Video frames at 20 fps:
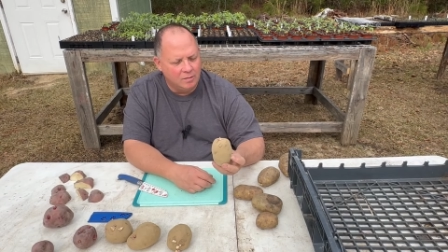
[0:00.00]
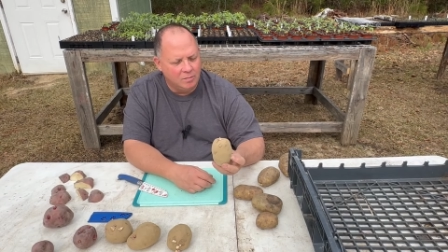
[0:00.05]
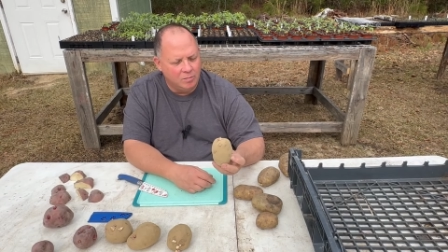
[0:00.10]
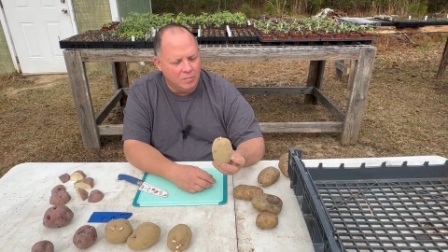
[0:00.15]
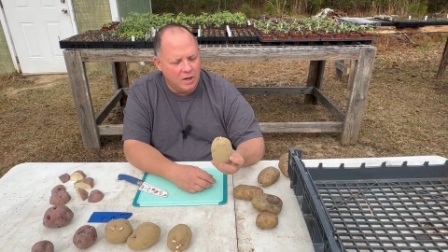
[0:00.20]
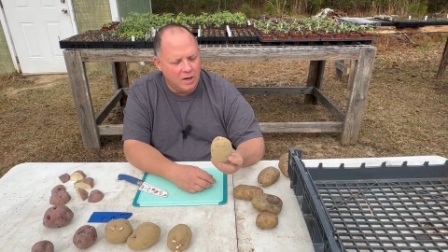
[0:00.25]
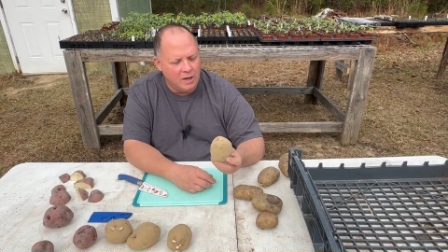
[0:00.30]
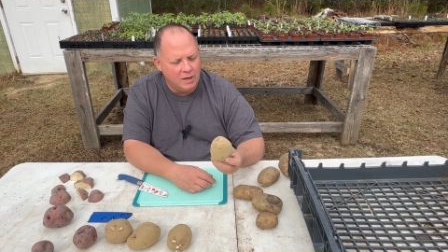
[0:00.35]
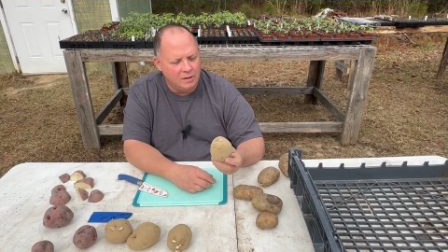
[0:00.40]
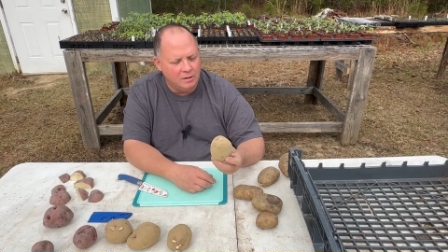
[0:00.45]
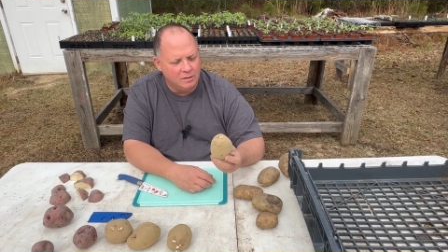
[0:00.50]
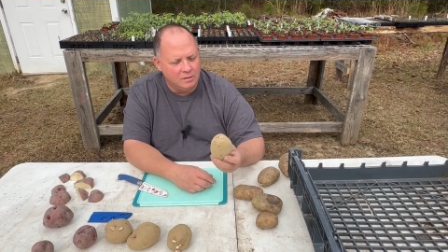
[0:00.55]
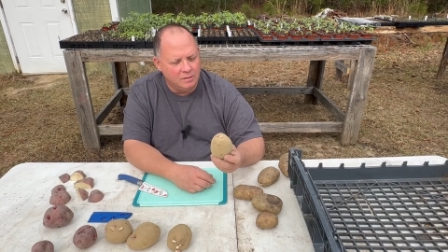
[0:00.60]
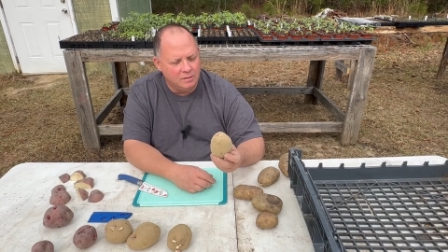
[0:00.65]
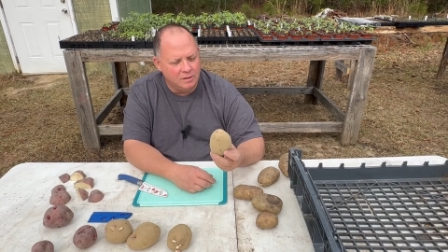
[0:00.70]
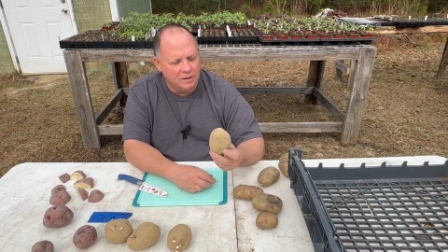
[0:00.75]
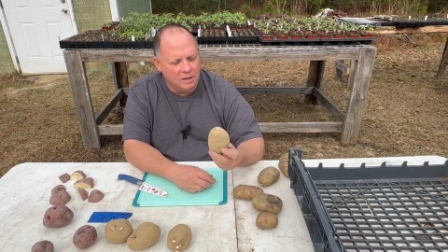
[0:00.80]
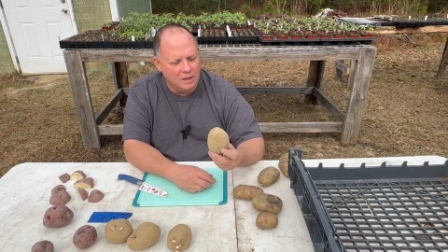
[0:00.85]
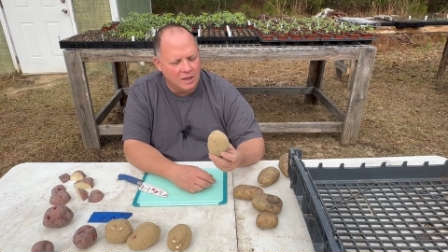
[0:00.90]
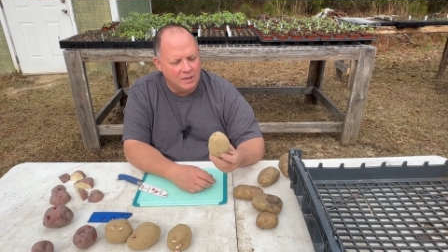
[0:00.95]
but
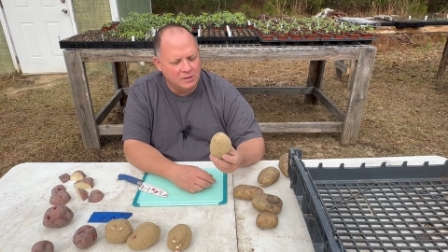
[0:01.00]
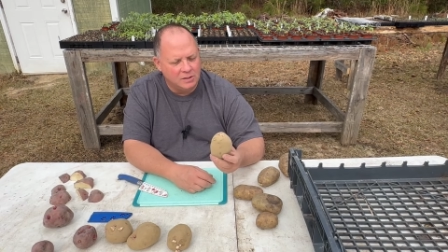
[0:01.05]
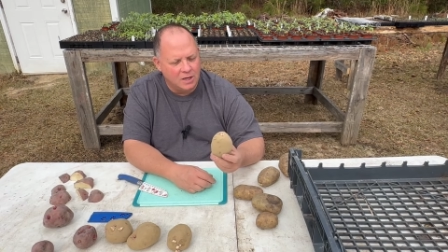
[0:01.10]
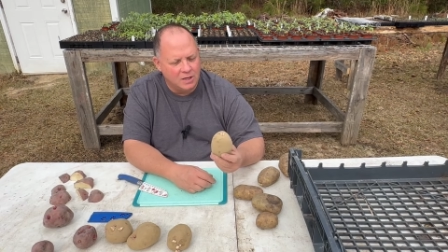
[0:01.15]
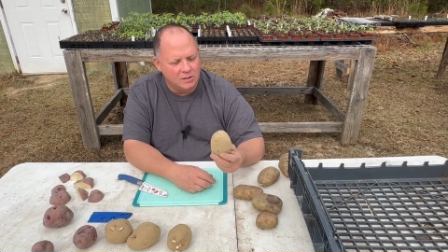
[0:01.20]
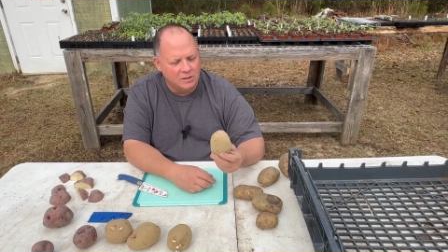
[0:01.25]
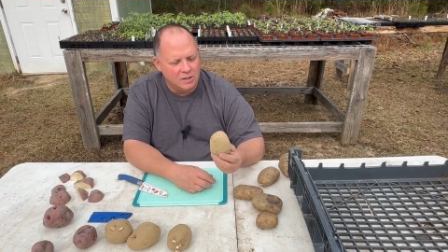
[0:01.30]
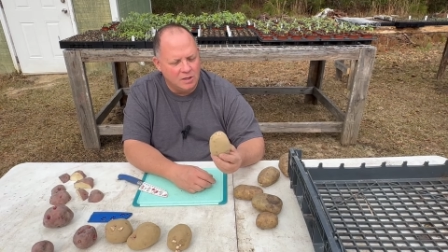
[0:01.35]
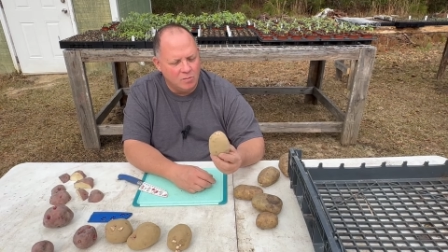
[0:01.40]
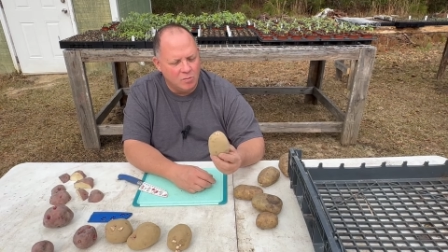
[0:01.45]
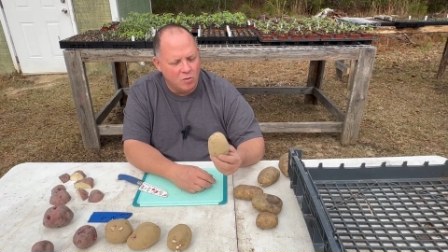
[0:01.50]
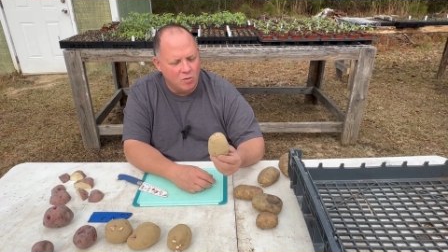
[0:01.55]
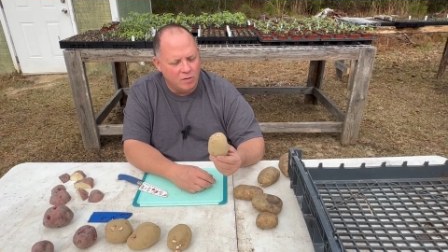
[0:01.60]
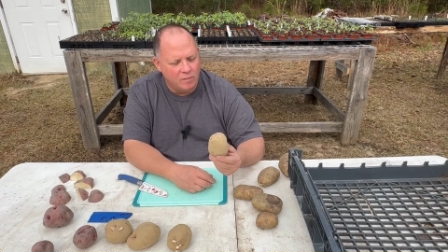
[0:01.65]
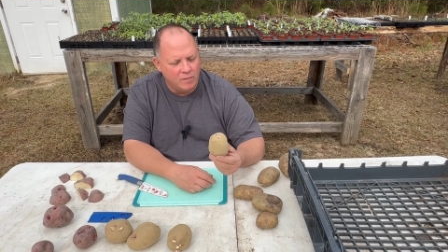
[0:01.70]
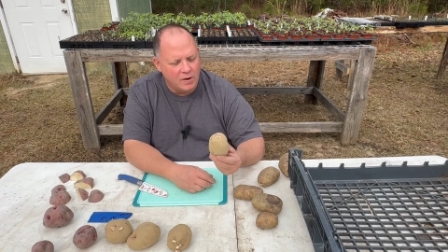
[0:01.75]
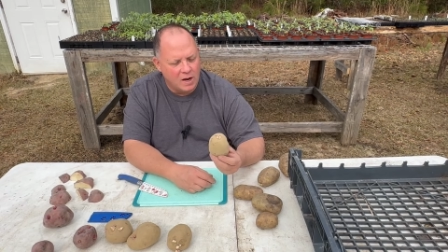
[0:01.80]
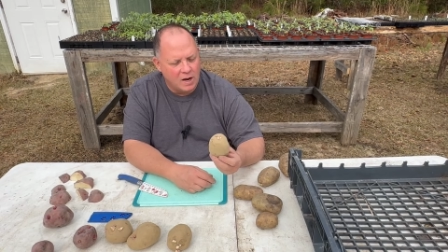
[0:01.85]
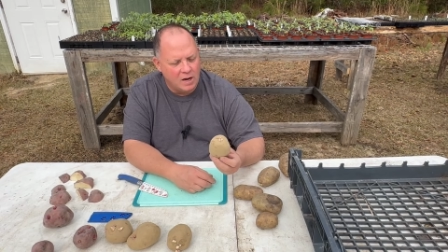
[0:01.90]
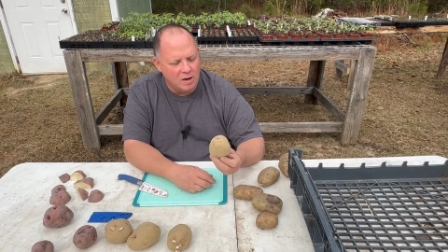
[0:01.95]
unless I see more
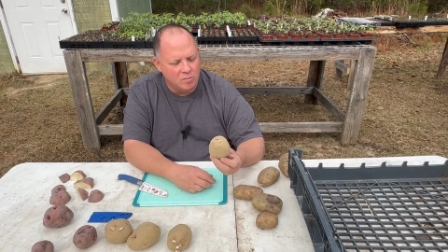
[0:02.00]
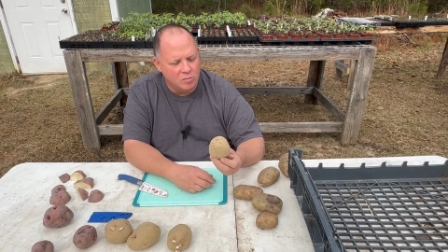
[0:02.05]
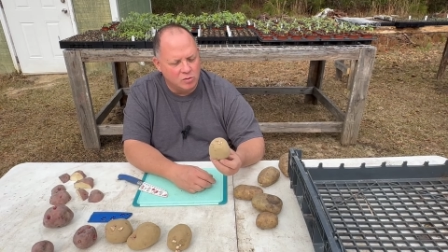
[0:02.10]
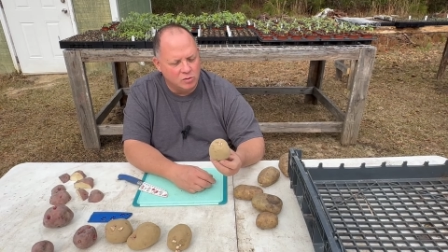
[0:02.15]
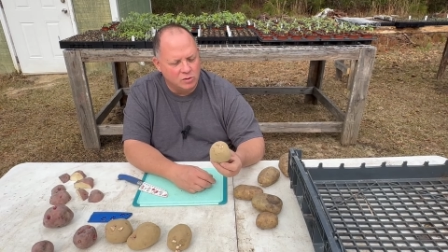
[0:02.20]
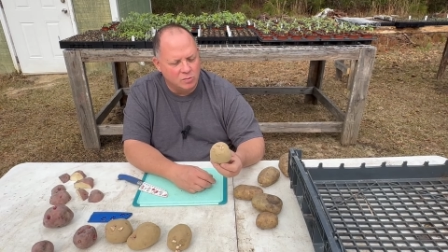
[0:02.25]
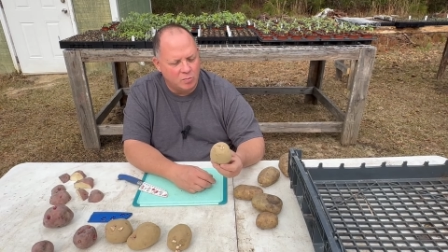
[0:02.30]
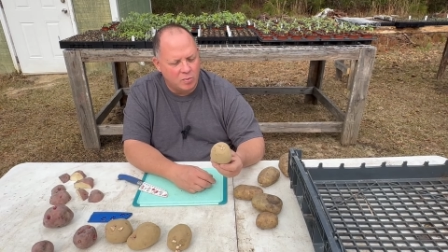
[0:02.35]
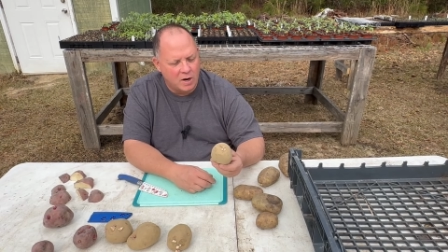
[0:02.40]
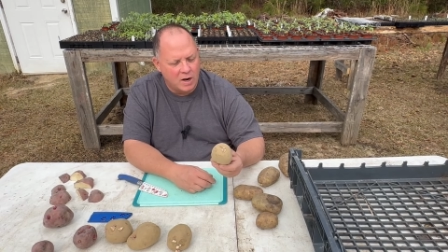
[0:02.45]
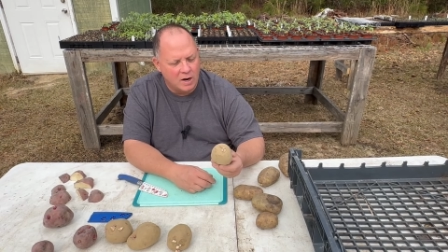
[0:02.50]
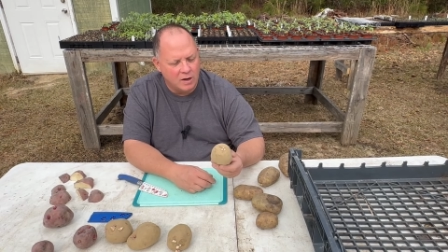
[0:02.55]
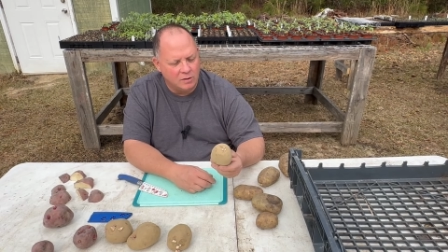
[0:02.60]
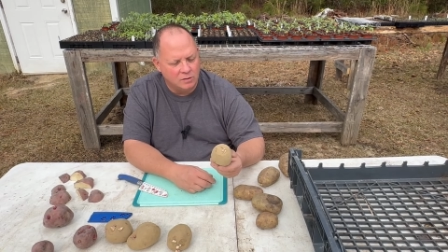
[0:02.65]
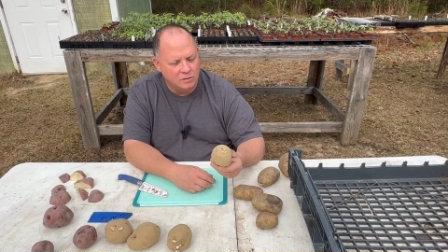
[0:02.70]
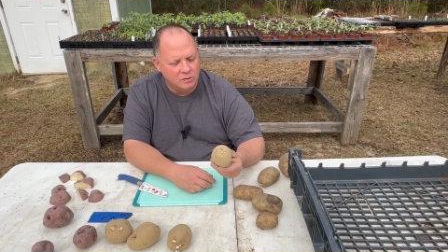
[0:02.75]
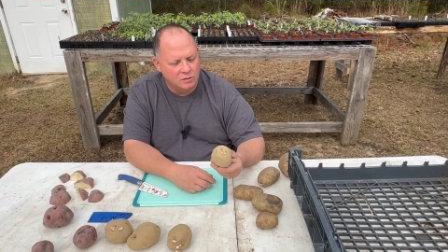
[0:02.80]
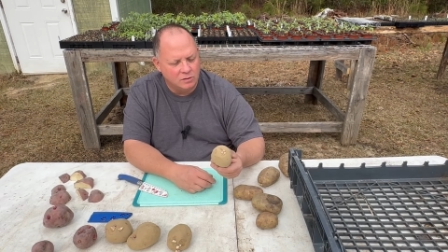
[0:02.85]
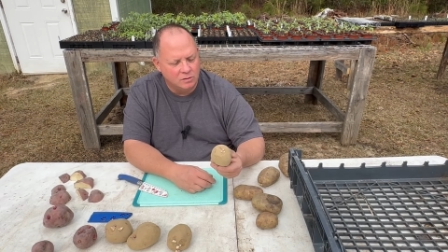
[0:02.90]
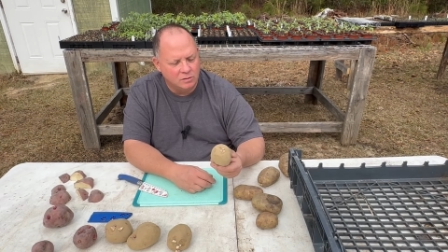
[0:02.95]
viable
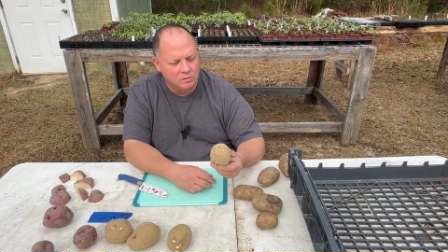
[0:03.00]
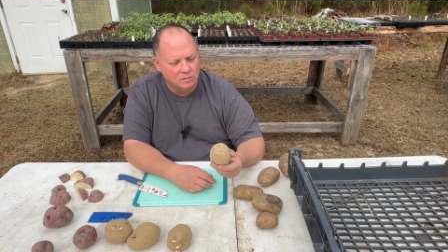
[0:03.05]
sprouts,